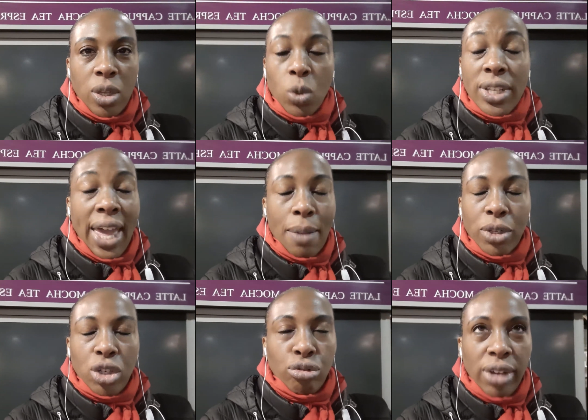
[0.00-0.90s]
I wasn't
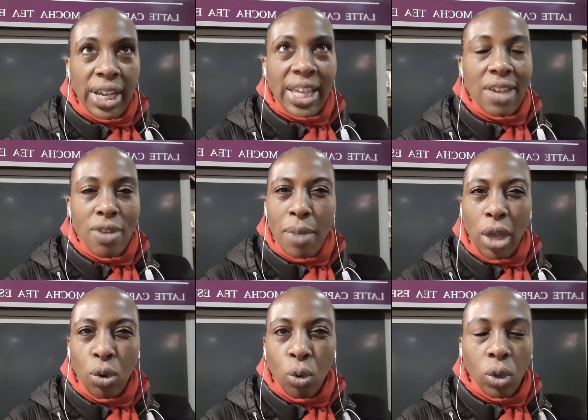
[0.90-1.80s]
able to really give it my
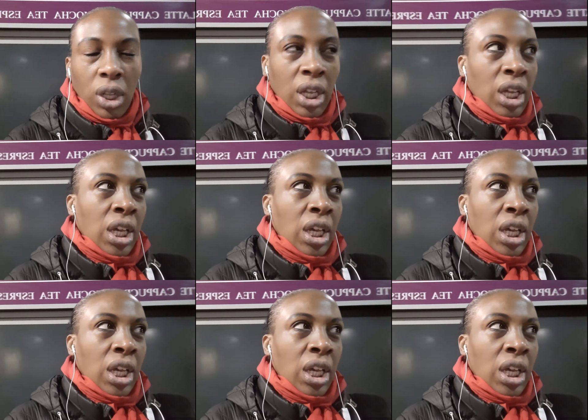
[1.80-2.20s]
all.